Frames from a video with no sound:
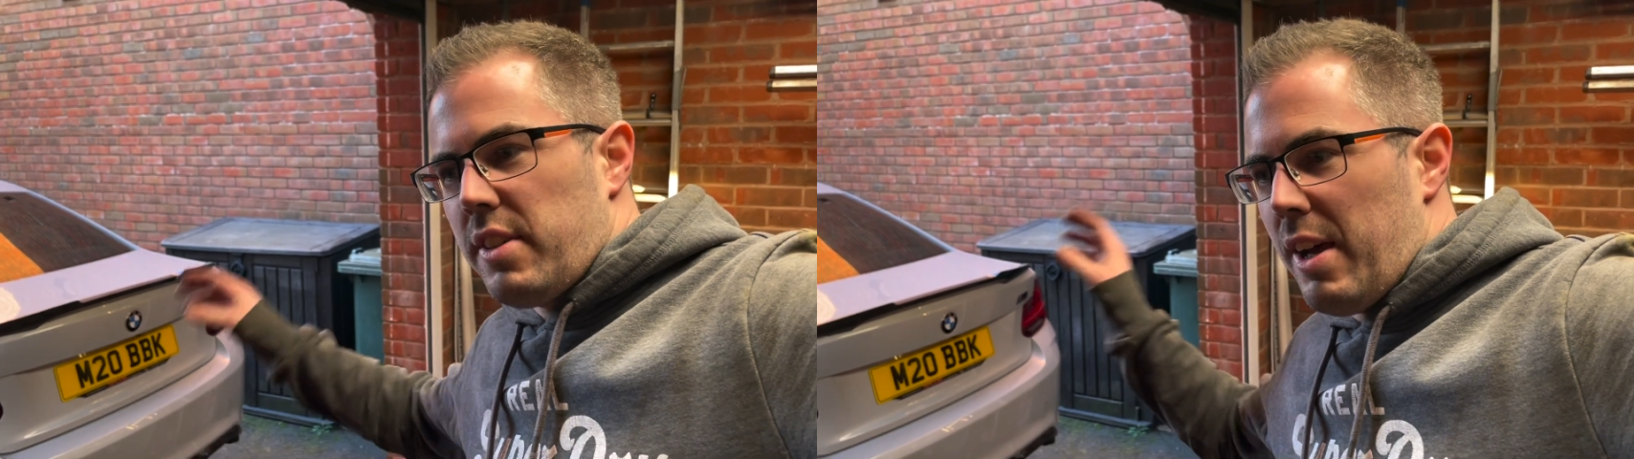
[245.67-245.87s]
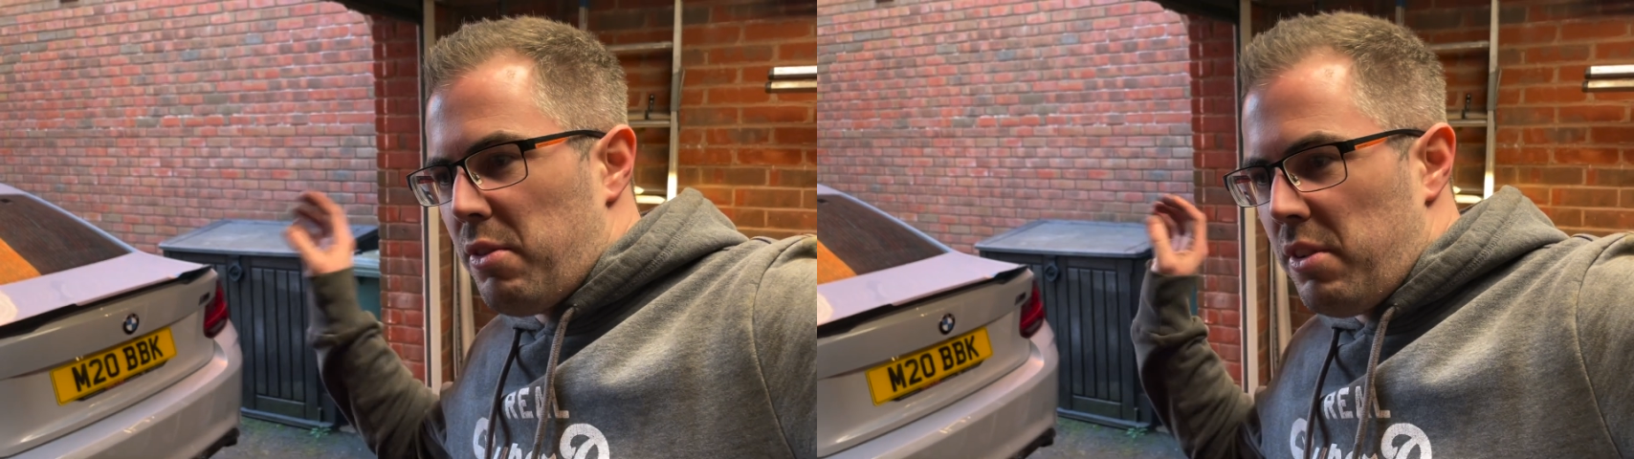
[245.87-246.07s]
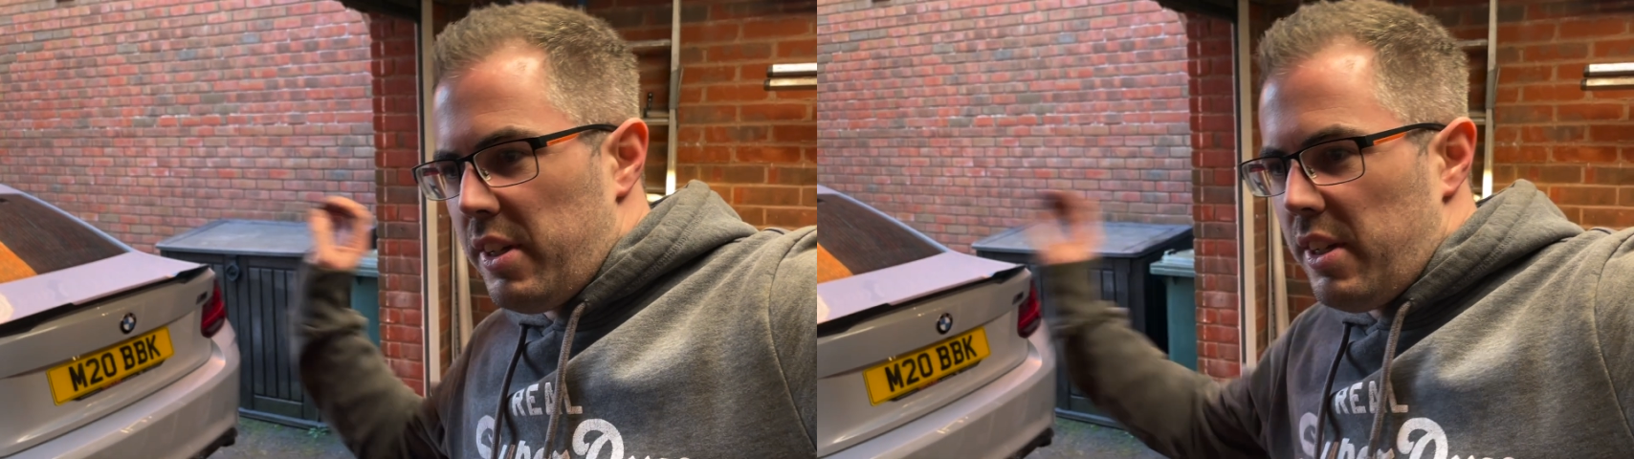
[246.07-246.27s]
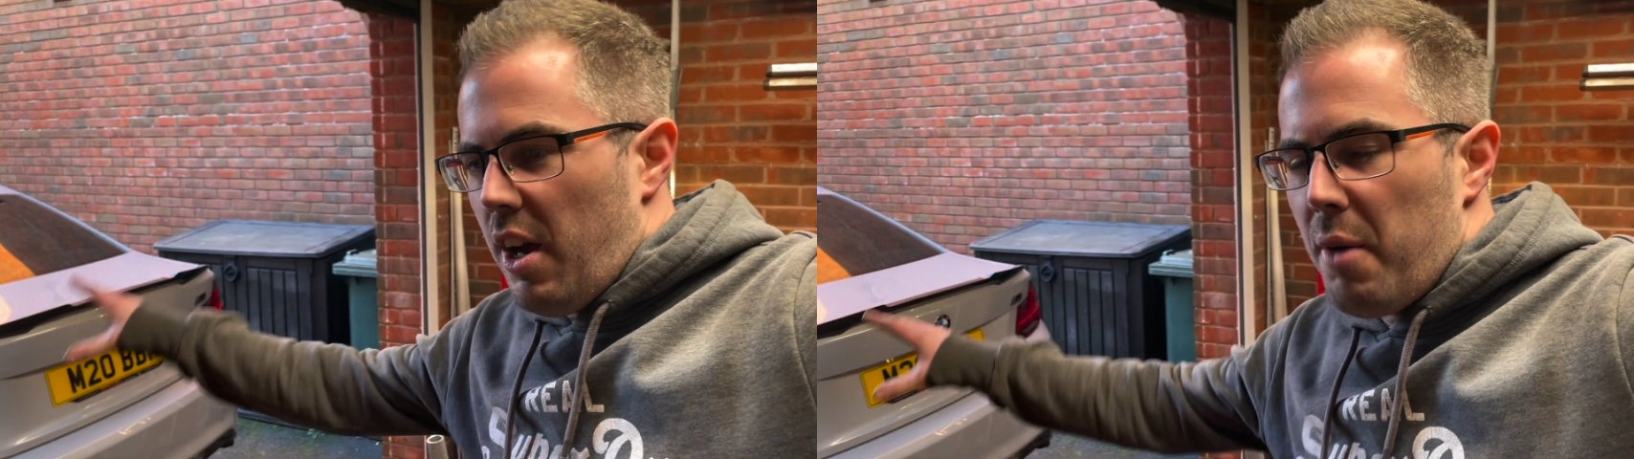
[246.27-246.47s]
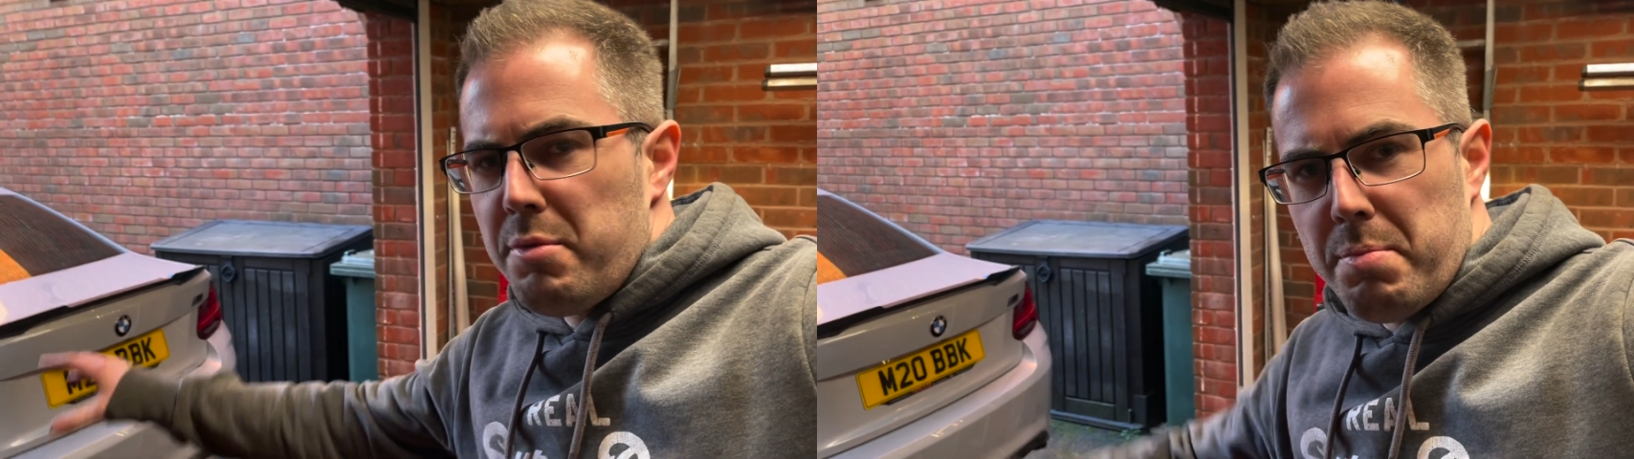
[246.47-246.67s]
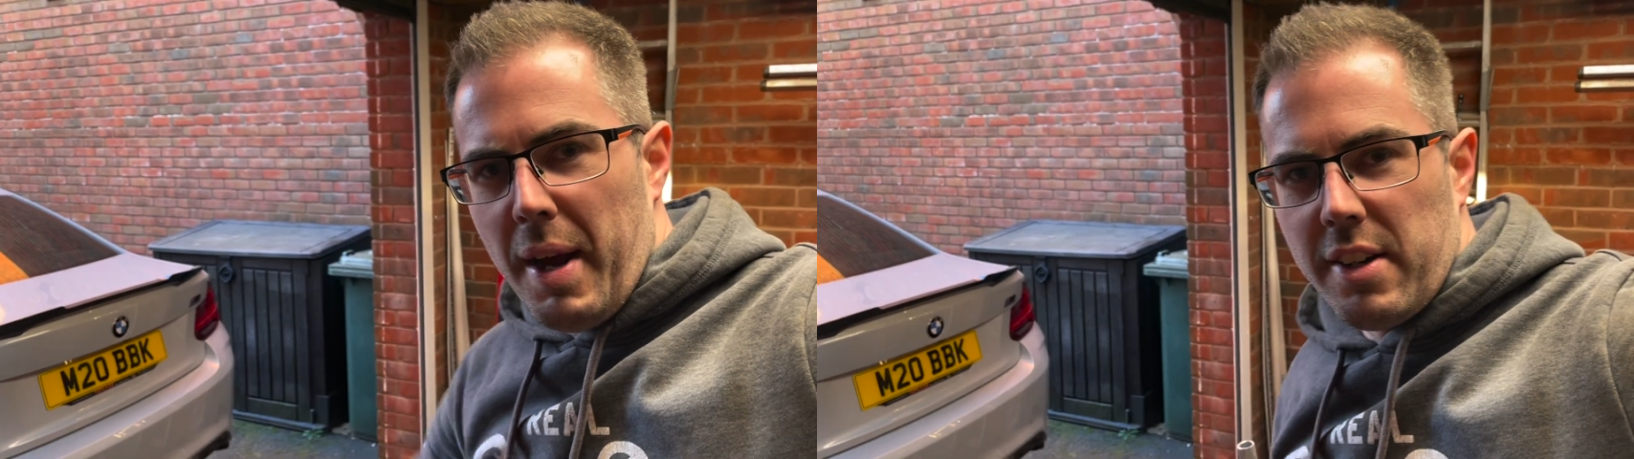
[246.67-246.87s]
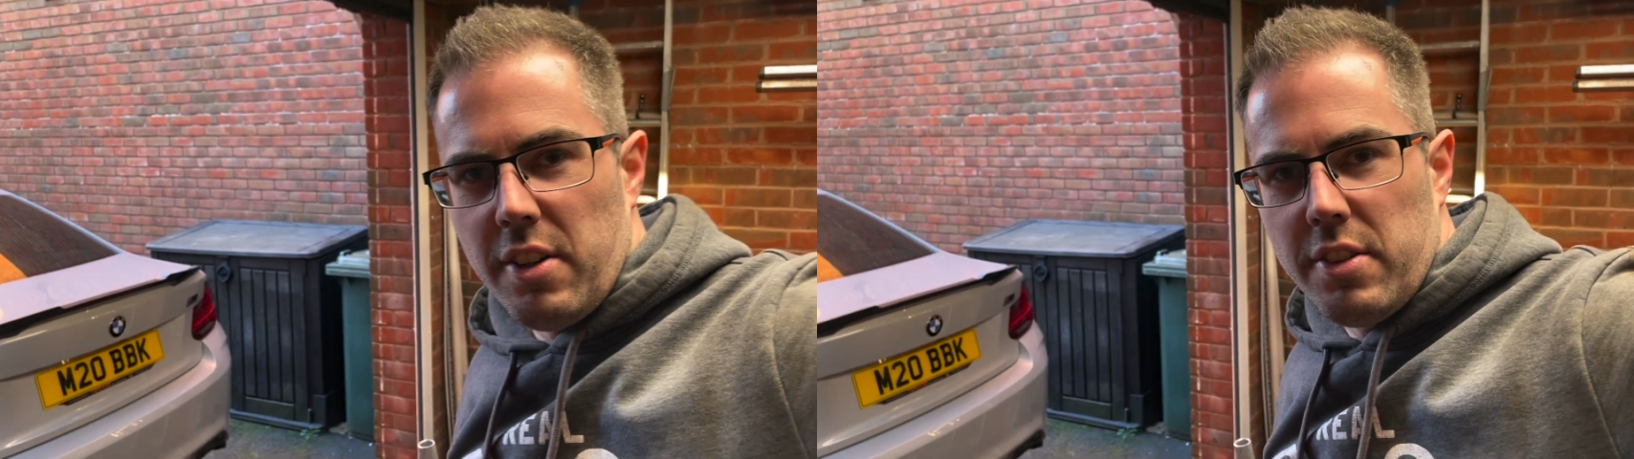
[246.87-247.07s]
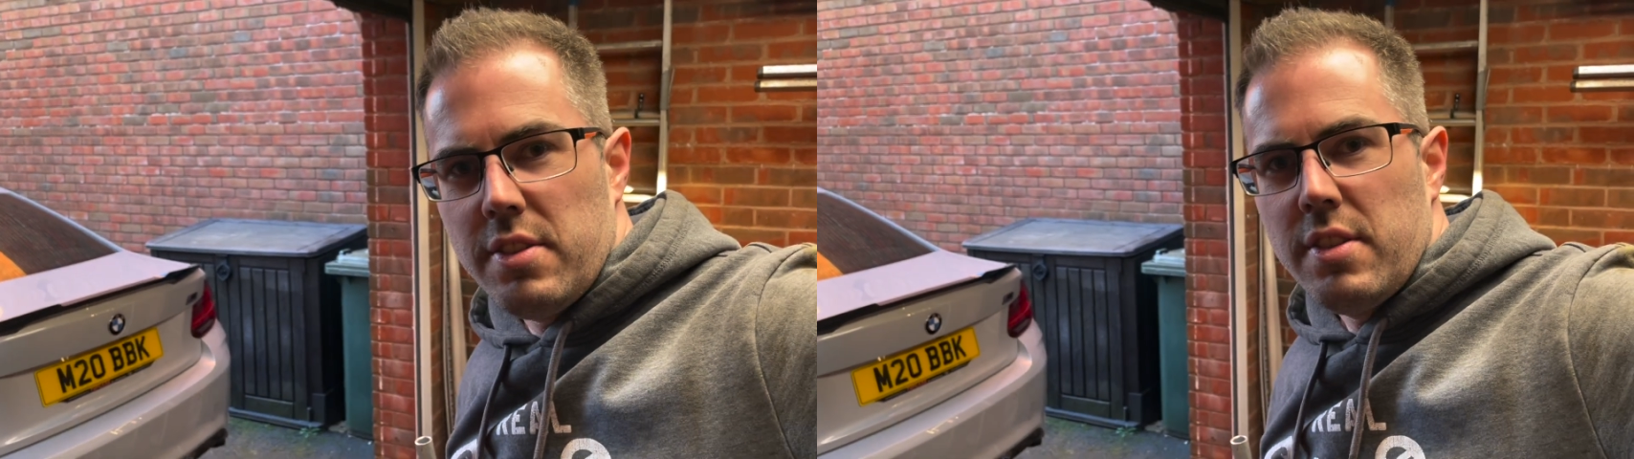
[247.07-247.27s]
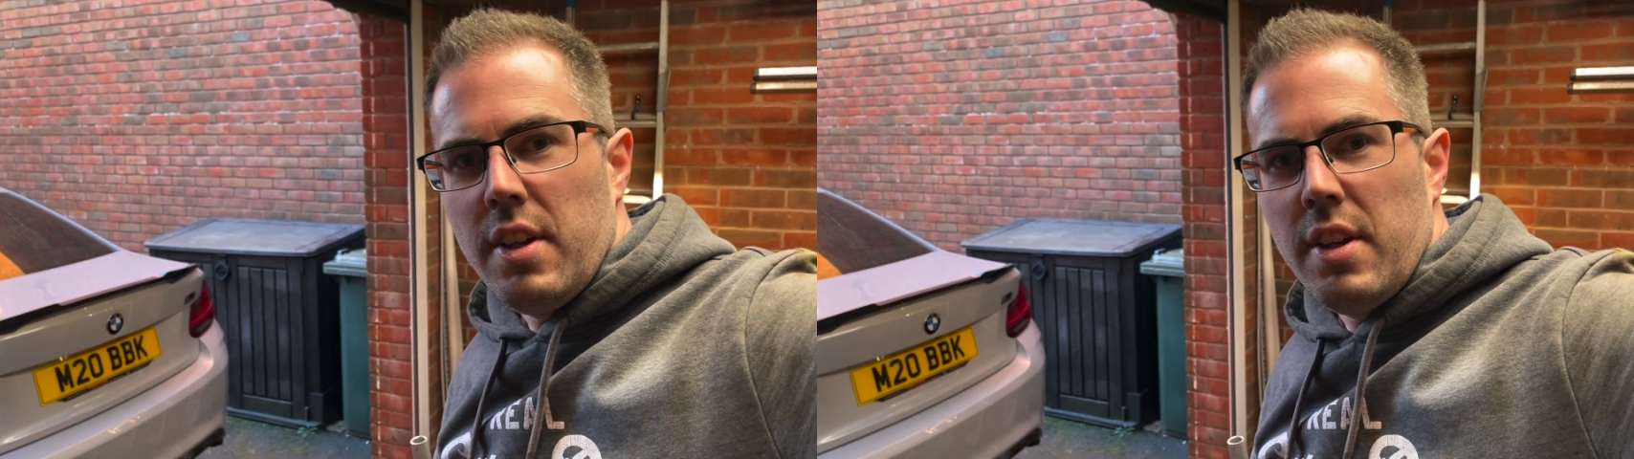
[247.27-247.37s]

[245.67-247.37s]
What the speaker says: get all the hubs back on,